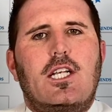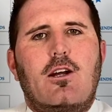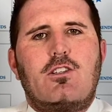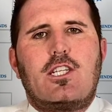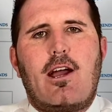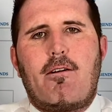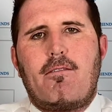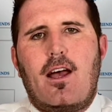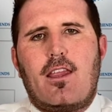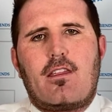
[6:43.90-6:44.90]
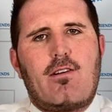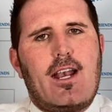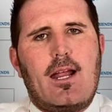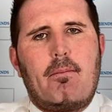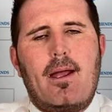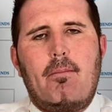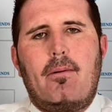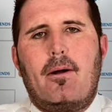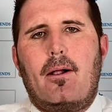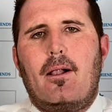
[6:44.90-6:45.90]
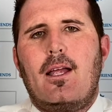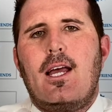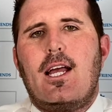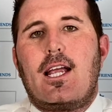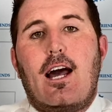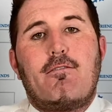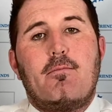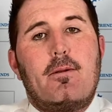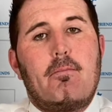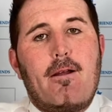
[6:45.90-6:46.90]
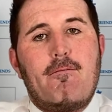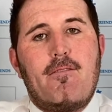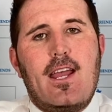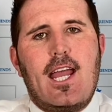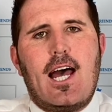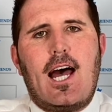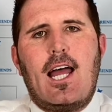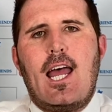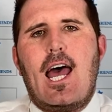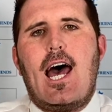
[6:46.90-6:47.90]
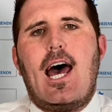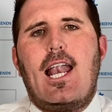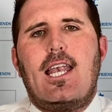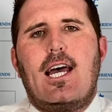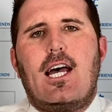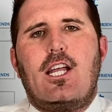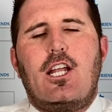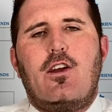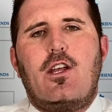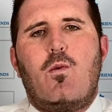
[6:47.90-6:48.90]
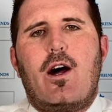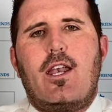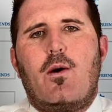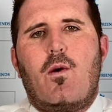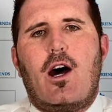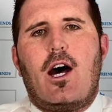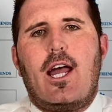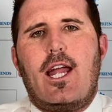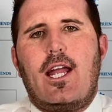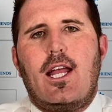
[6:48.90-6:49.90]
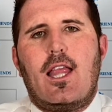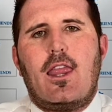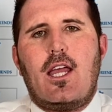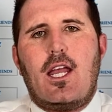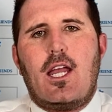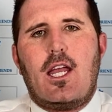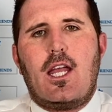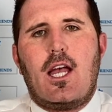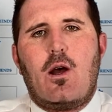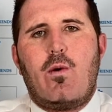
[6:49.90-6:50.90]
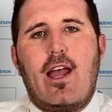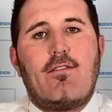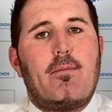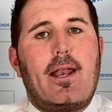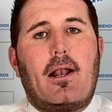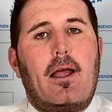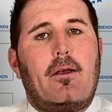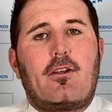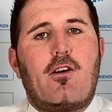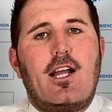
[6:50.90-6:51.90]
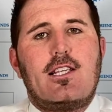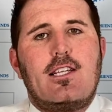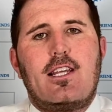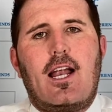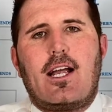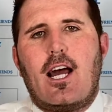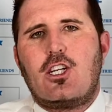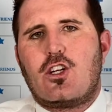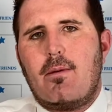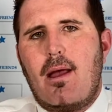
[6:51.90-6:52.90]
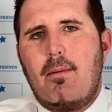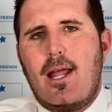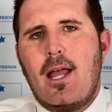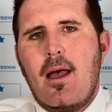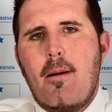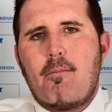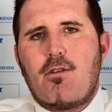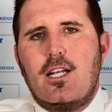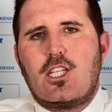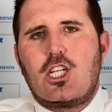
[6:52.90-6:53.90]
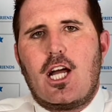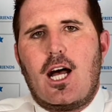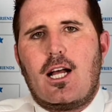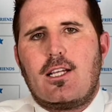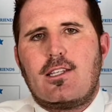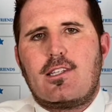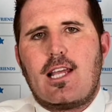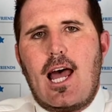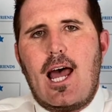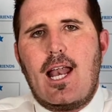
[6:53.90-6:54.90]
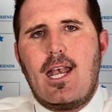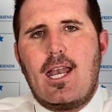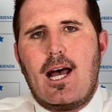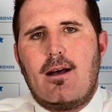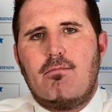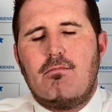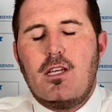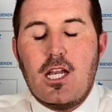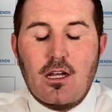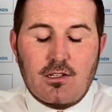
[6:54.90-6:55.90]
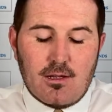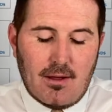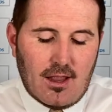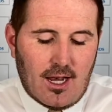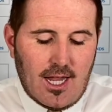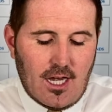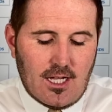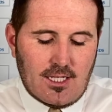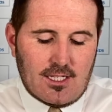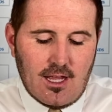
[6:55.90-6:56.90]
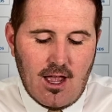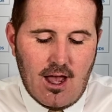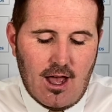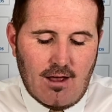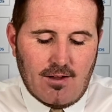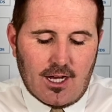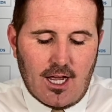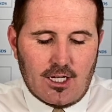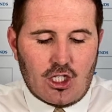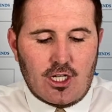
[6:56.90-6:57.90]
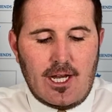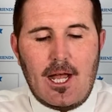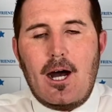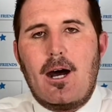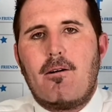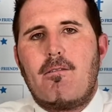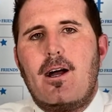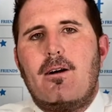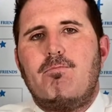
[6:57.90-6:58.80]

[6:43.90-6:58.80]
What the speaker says: terror, threatening people, government by fear. And, you wonder why we have a mental health crisis in our country. Maybe Prince Charles and, some other leaders of our country are